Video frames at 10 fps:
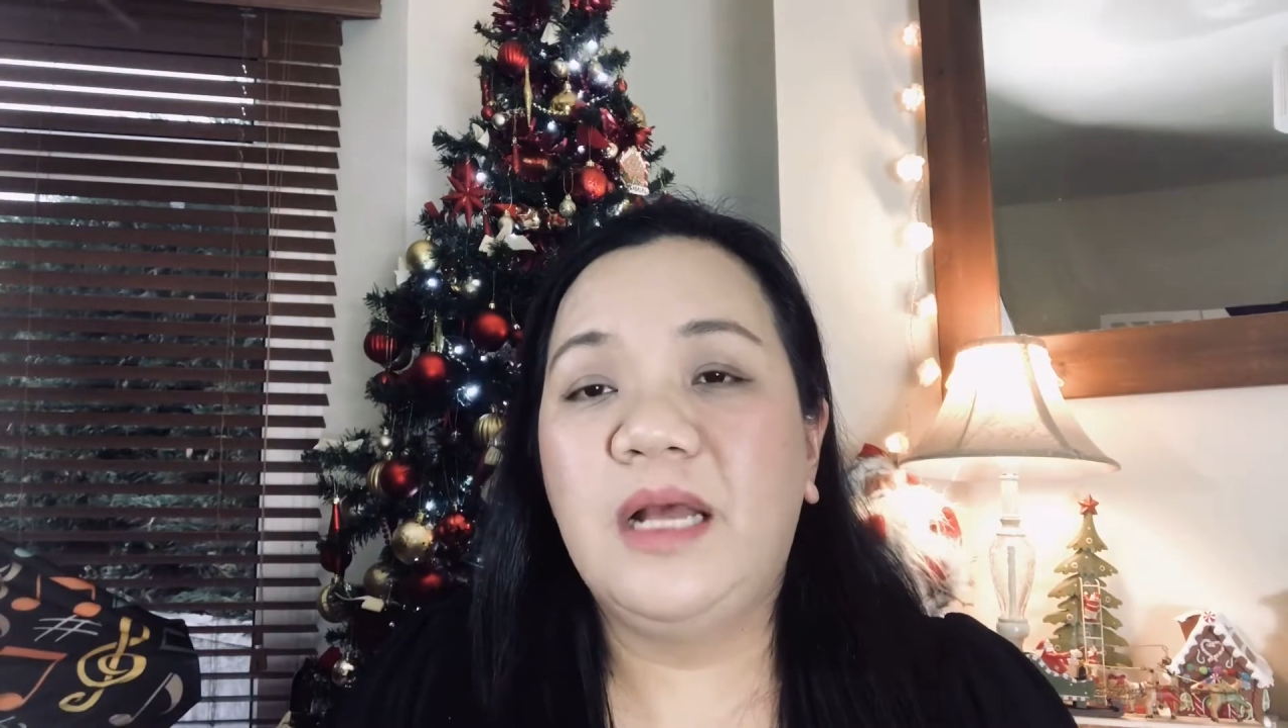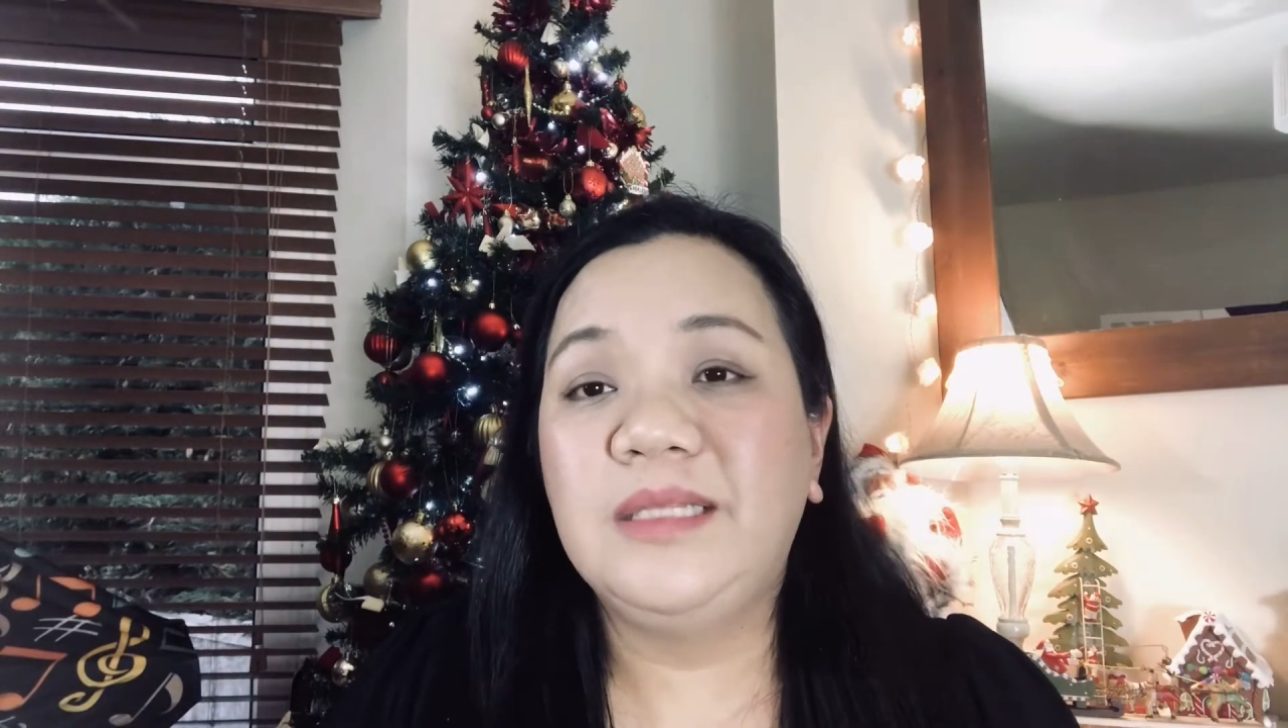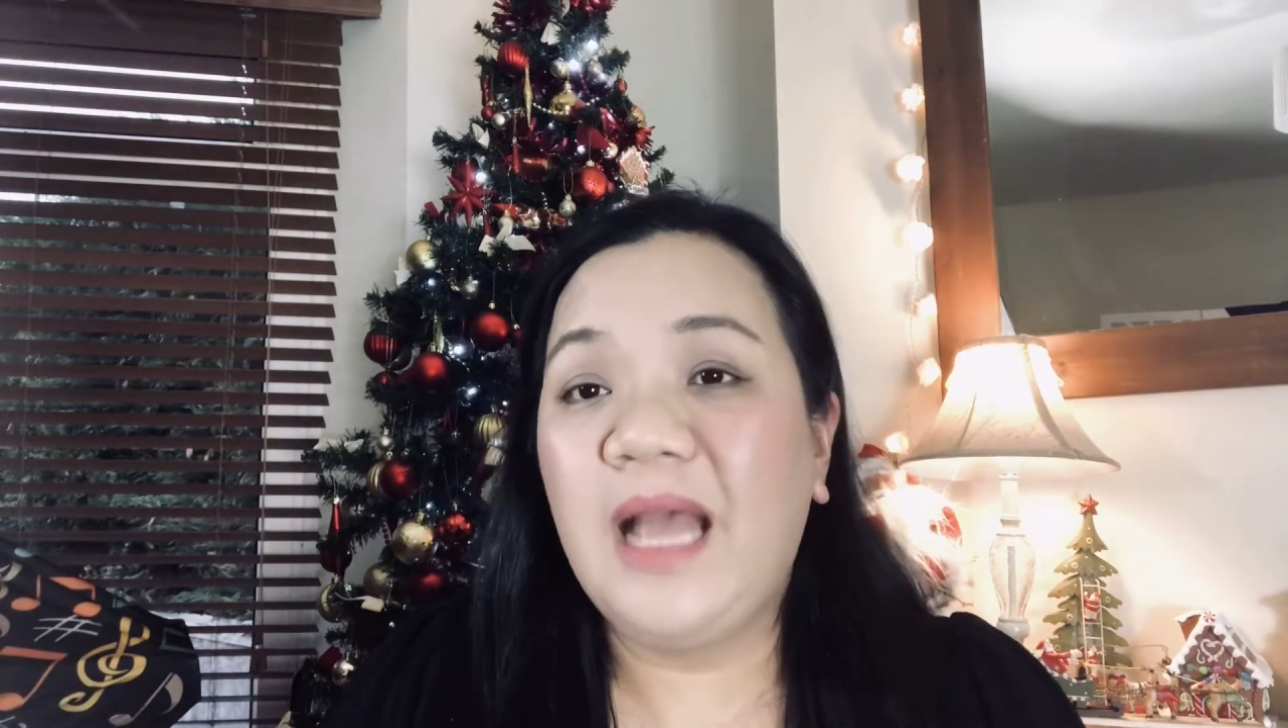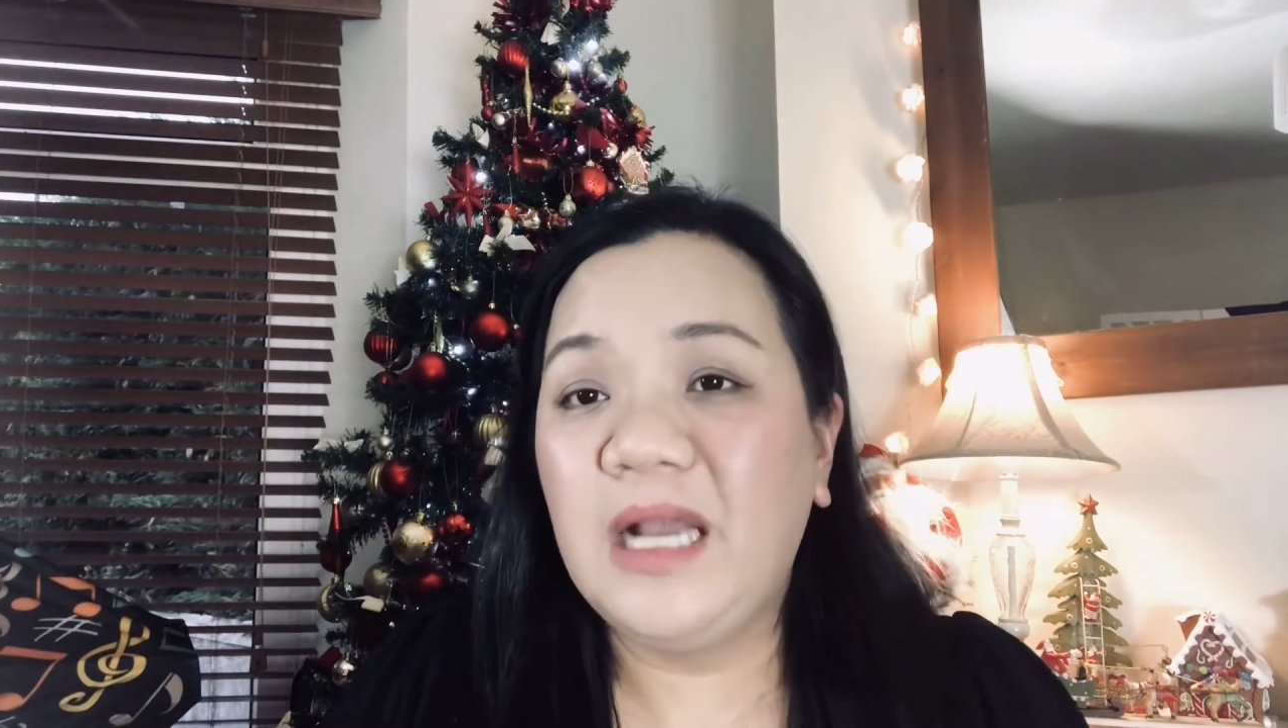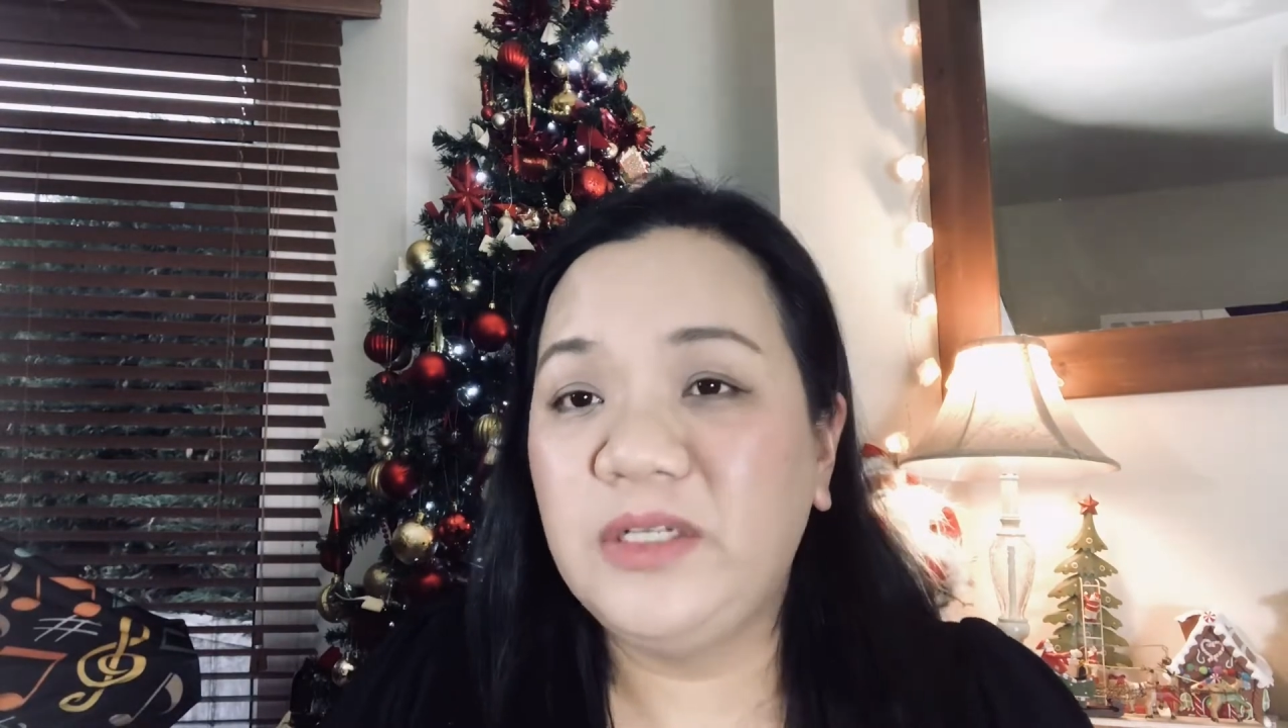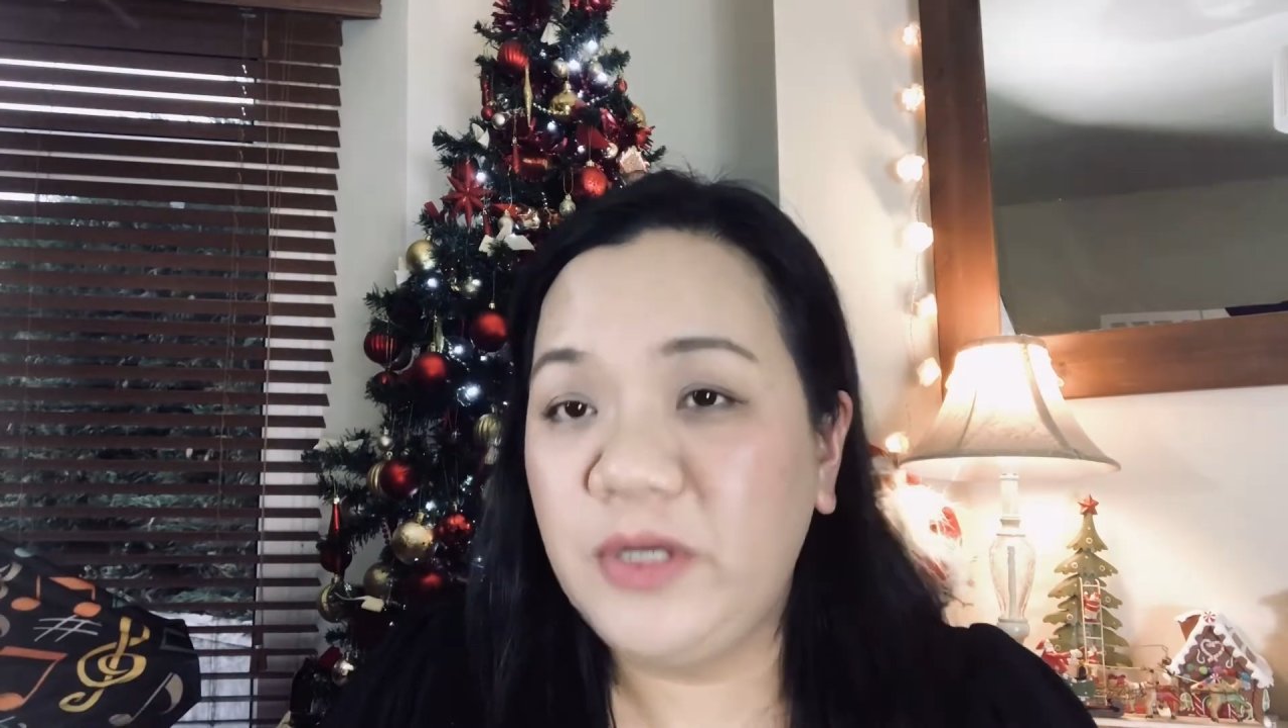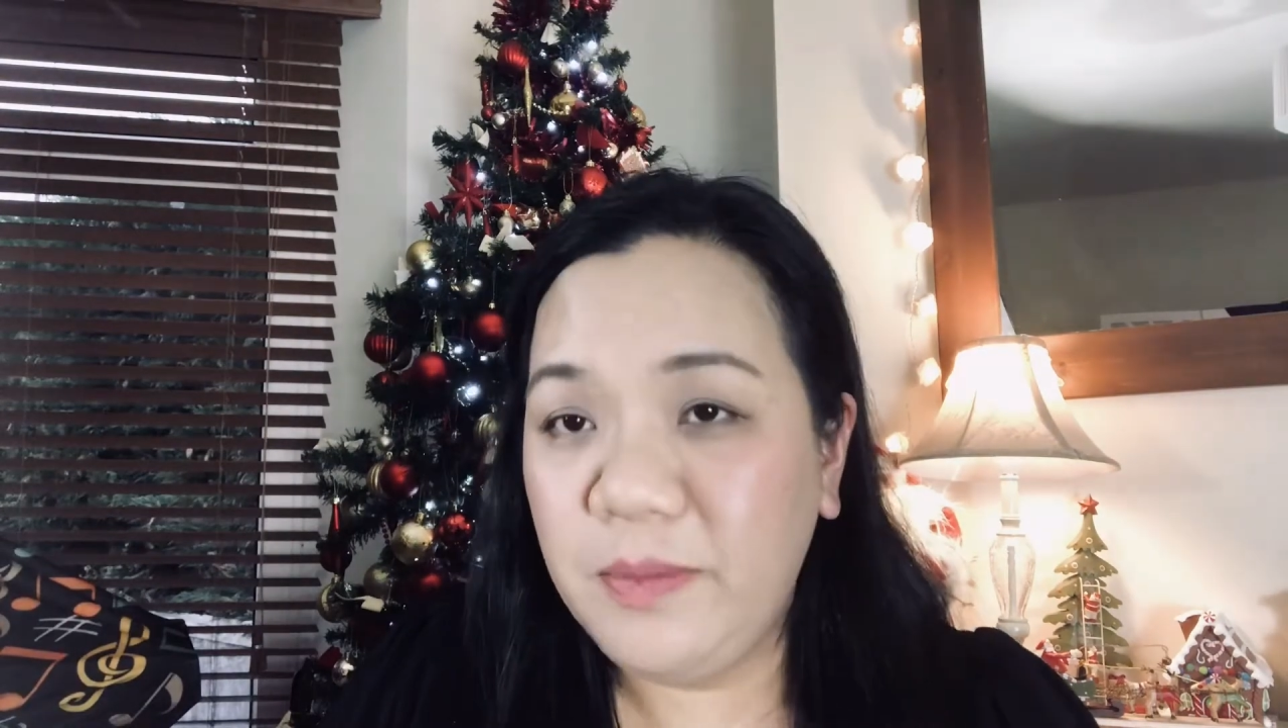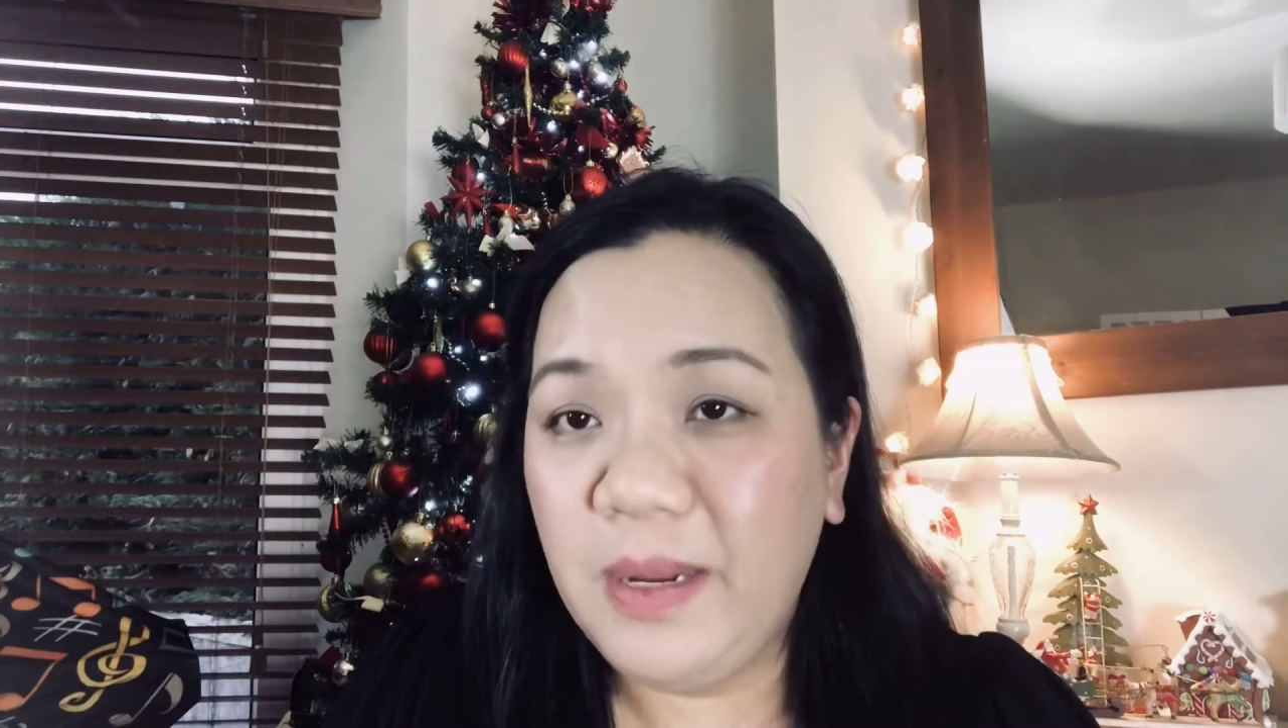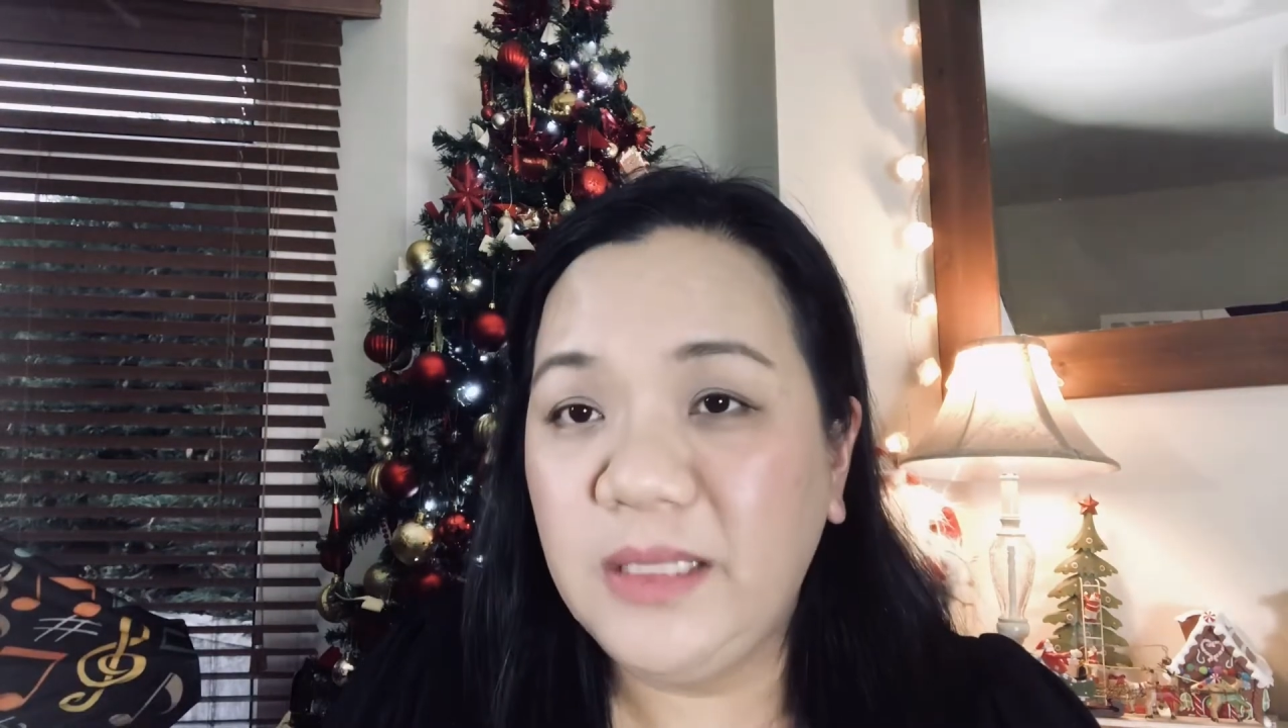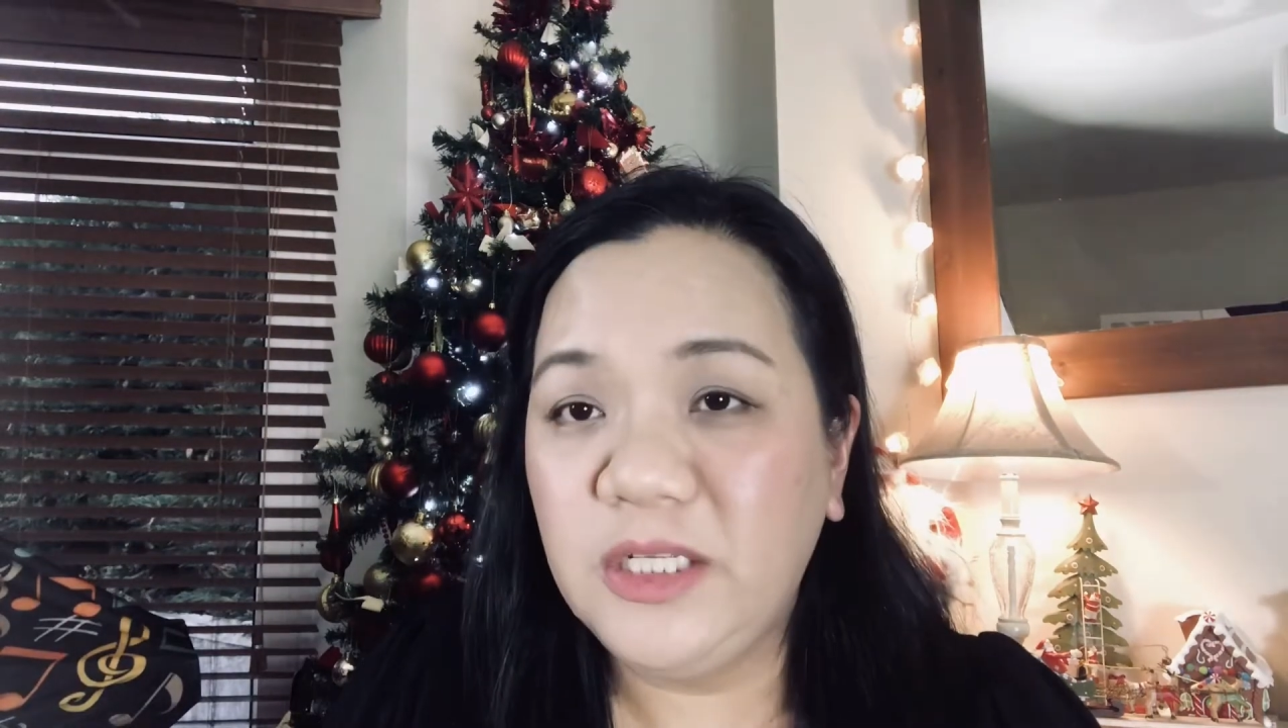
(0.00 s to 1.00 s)
tax
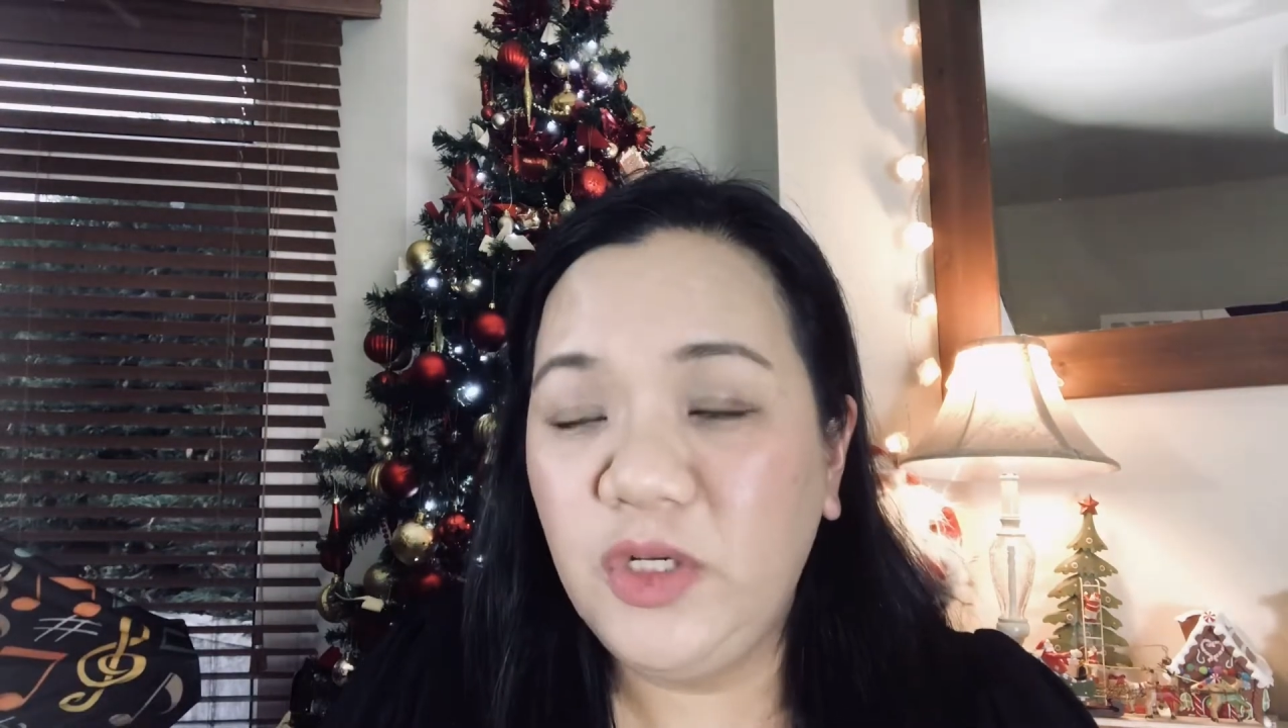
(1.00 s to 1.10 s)
rebate that